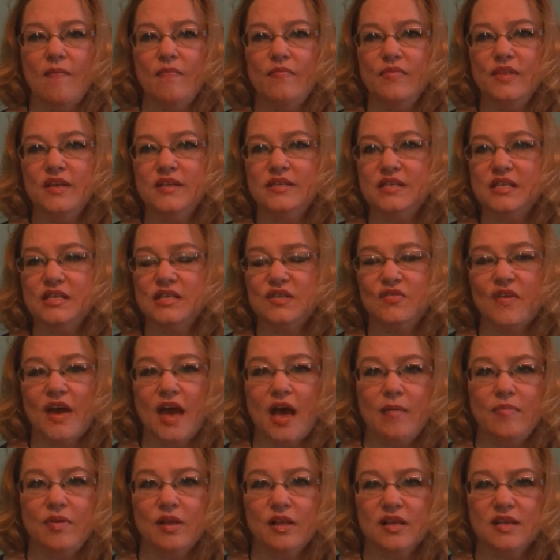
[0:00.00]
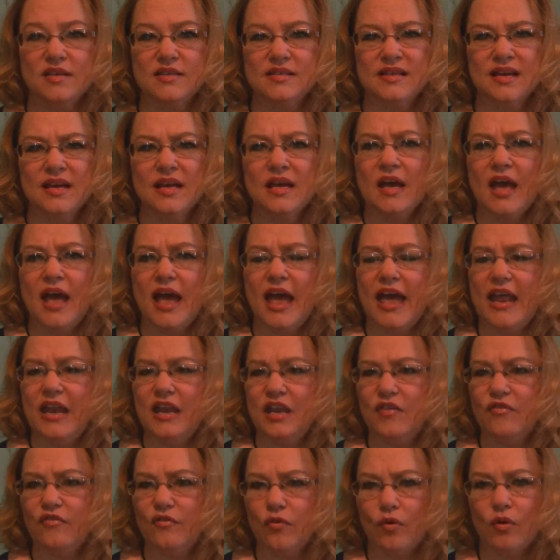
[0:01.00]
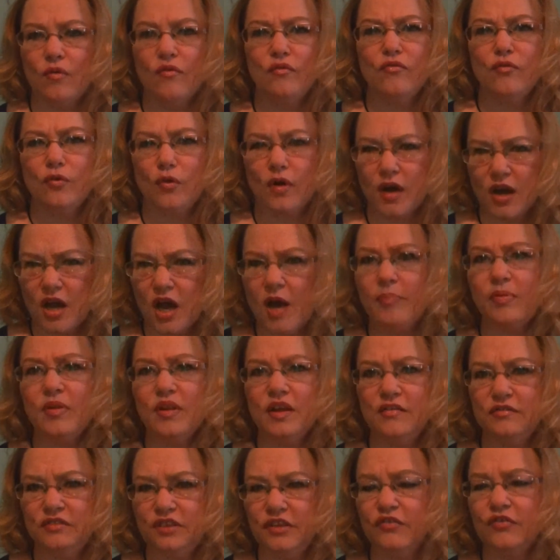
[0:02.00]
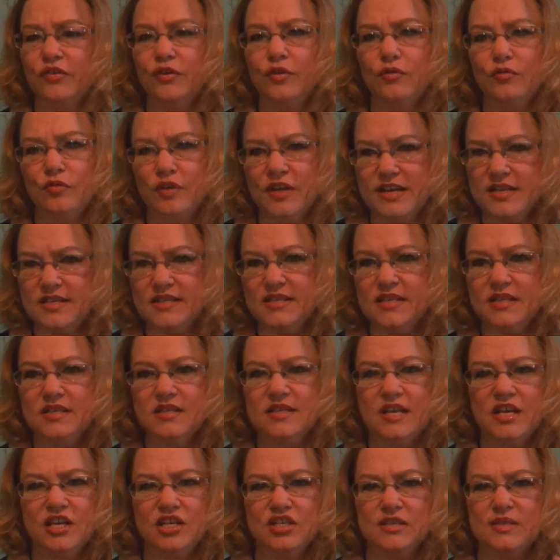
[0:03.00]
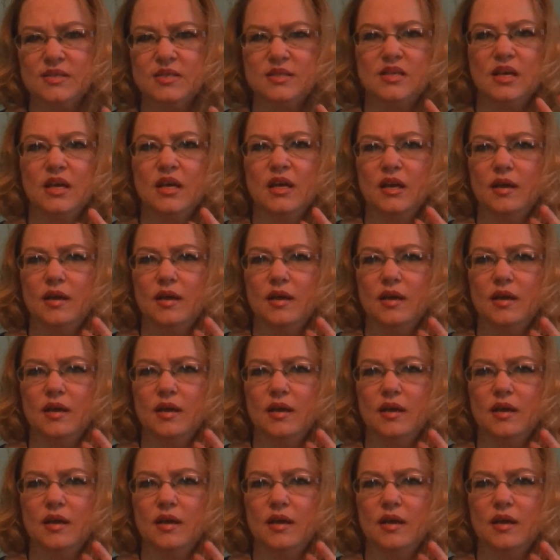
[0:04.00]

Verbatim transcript: This is fabulous, and for a couple of different reasons, they just